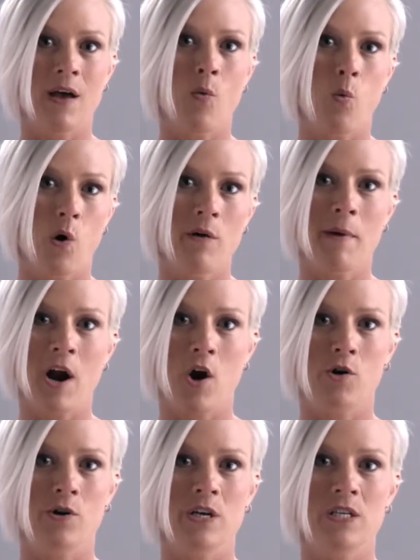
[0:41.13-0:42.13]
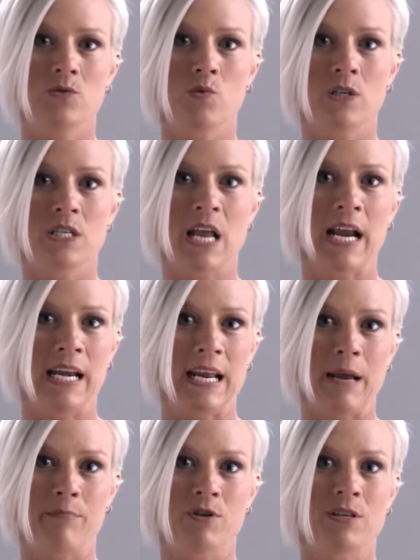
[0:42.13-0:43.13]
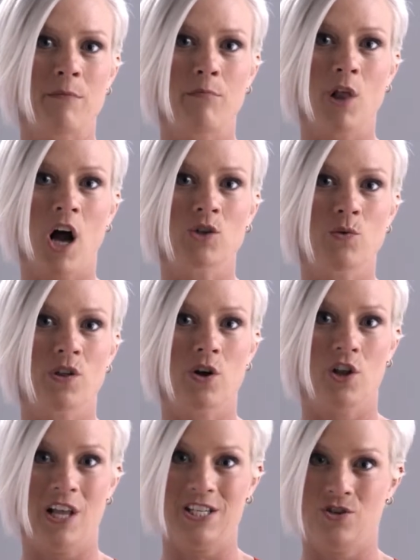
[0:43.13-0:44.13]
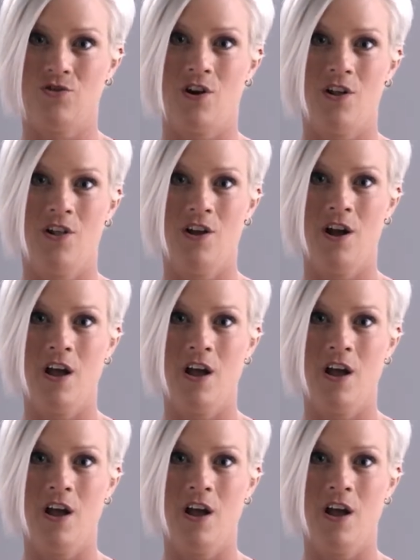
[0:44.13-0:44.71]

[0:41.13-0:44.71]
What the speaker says: that one of my arteries was 98% blocked with cholesterol.